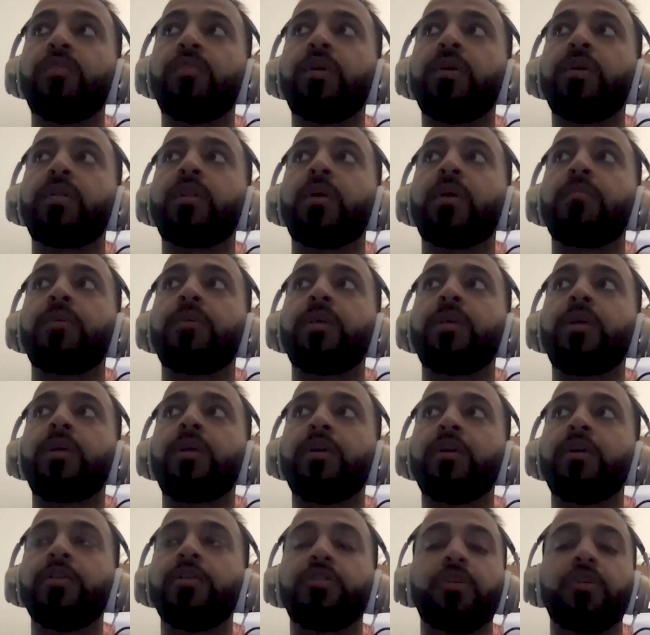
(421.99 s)
built up
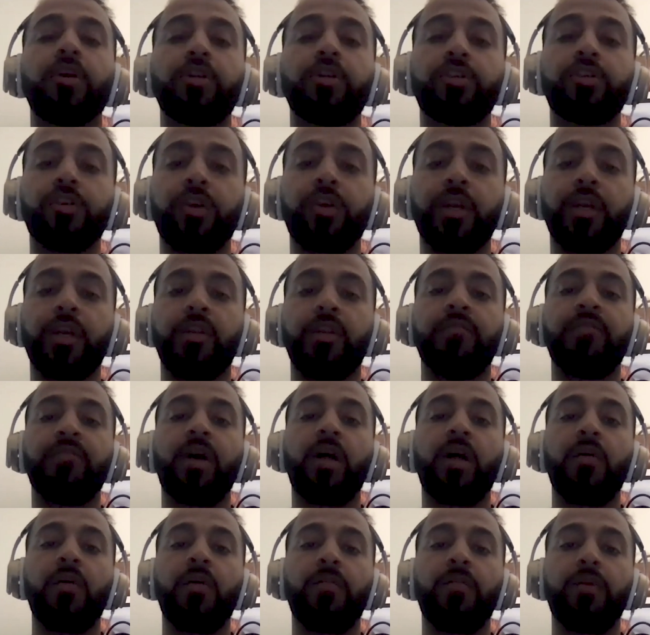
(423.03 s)
years nurturing and
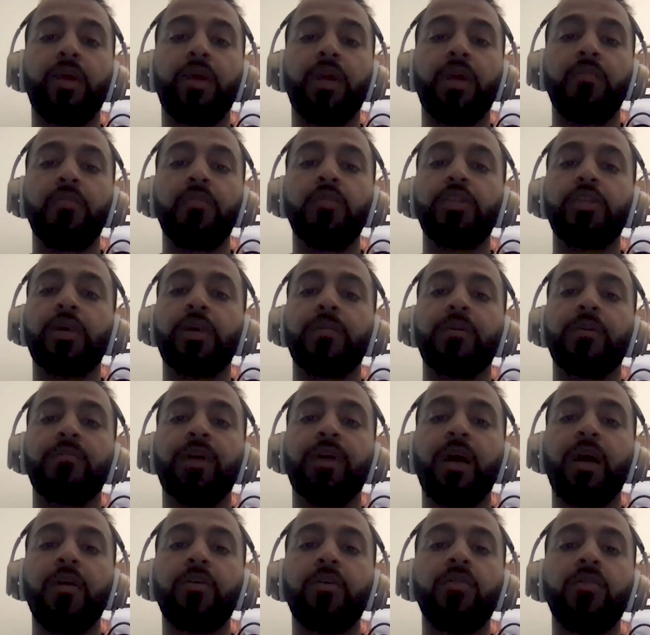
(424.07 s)
developing and boosting up their
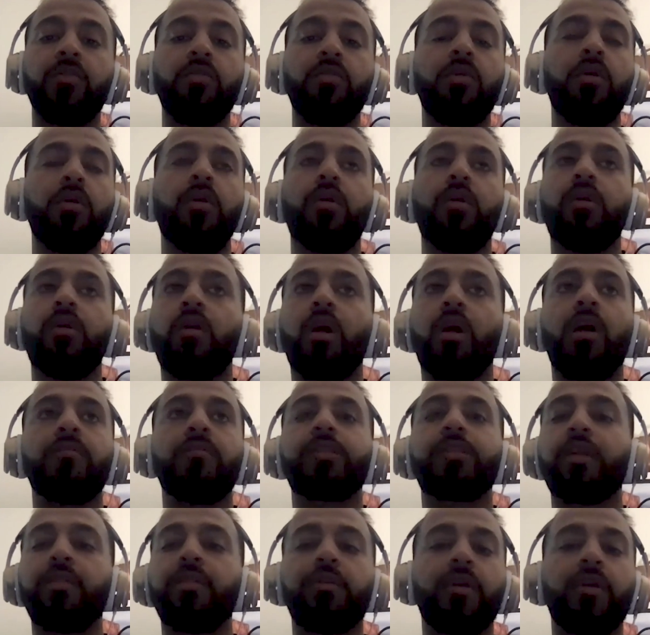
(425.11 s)
value, all of
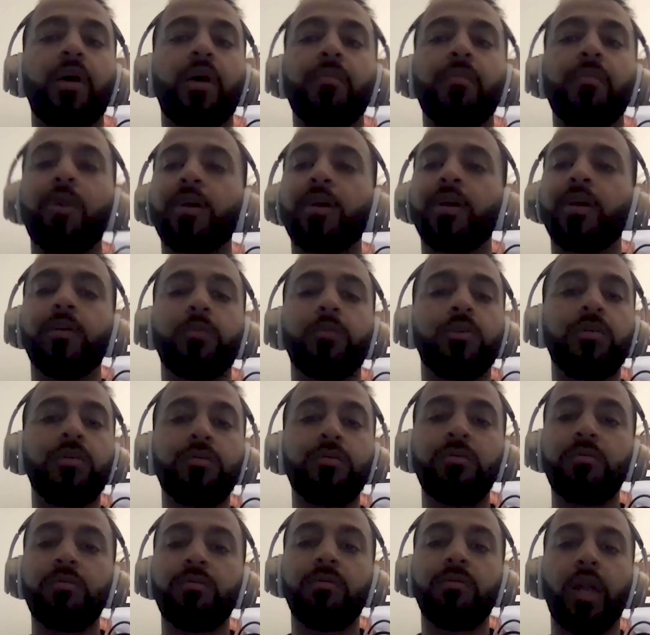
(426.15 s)
a sudden they're not marketable,
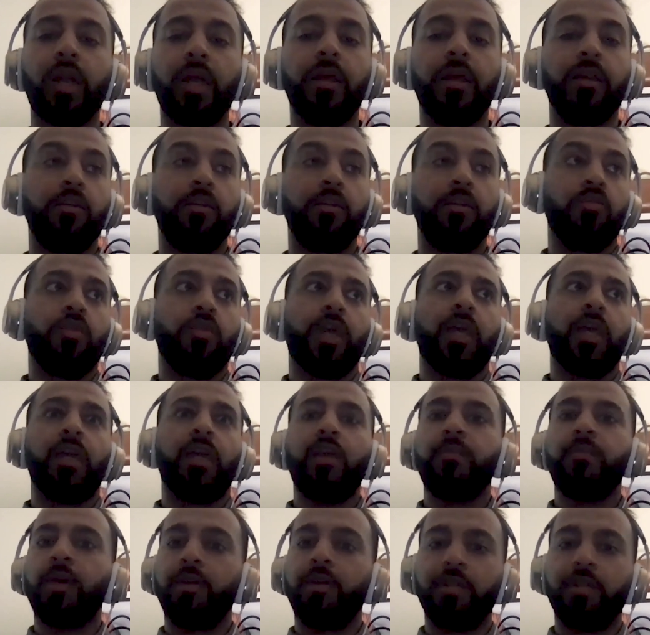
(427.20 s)
right? And you
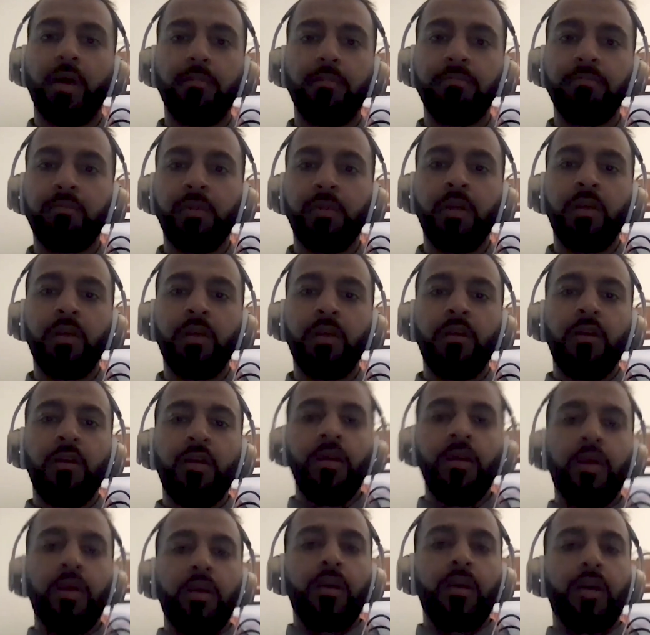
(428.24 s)
can't email them.
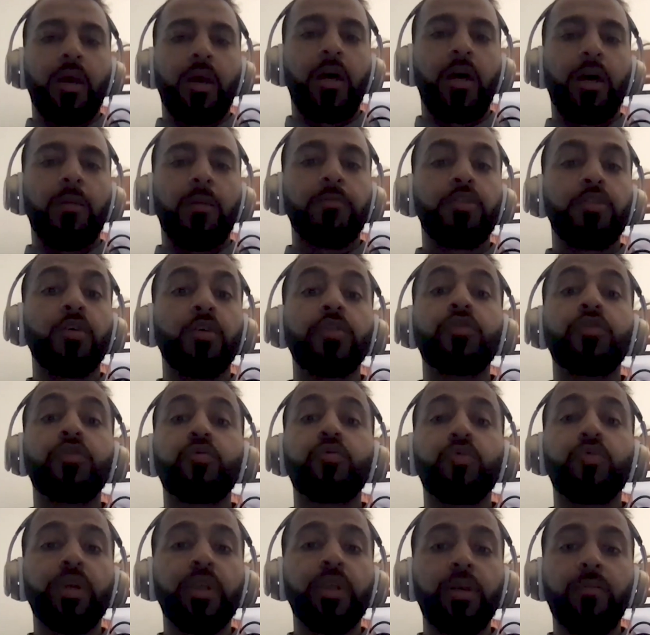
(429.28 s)
So it's
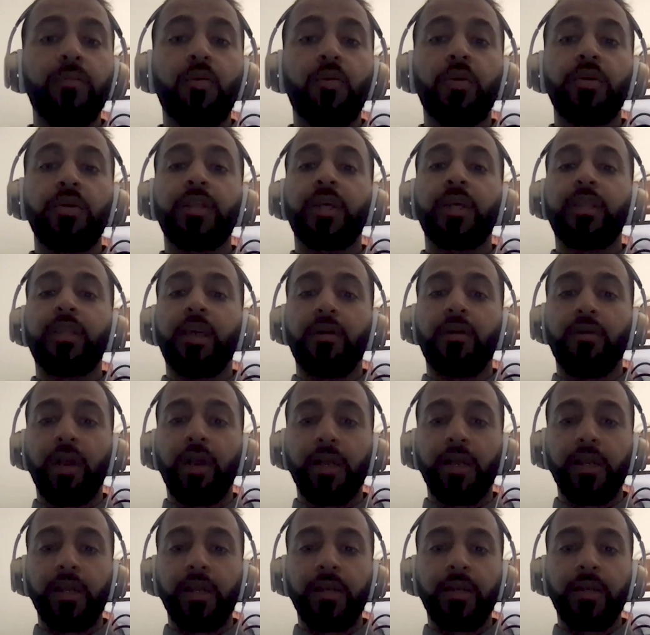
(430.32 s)
really important to get that
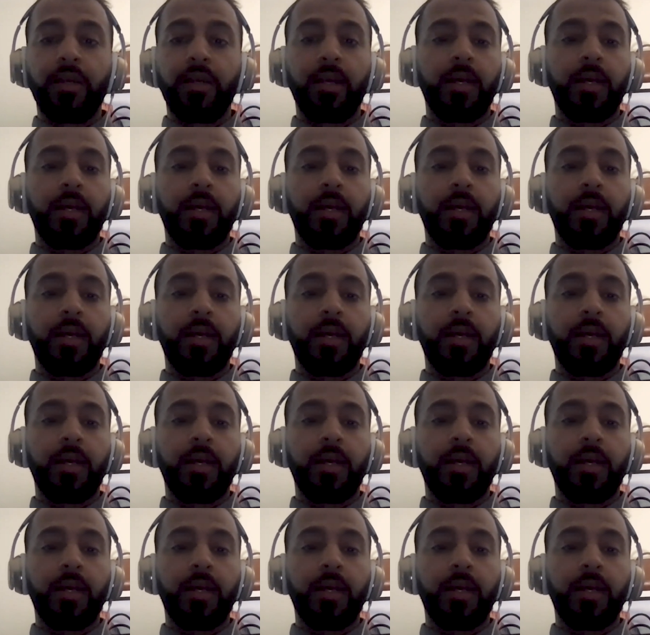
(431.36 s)
right.